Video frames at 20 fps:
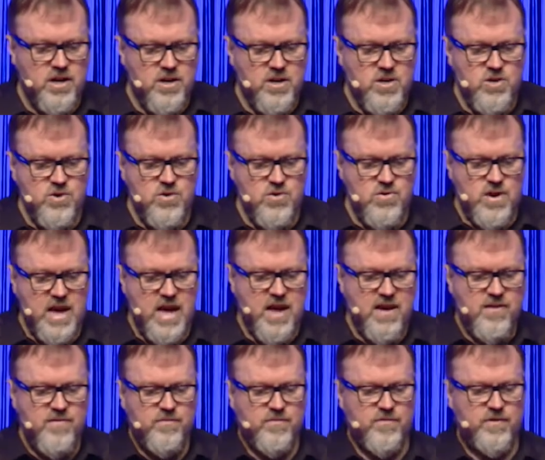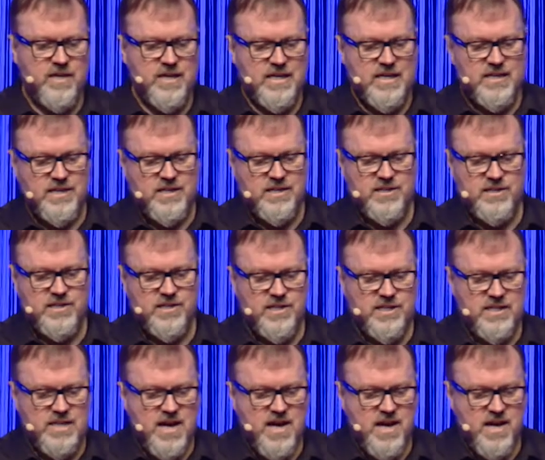you have
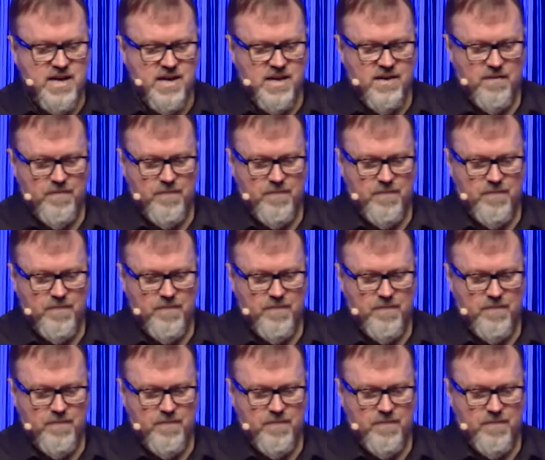today?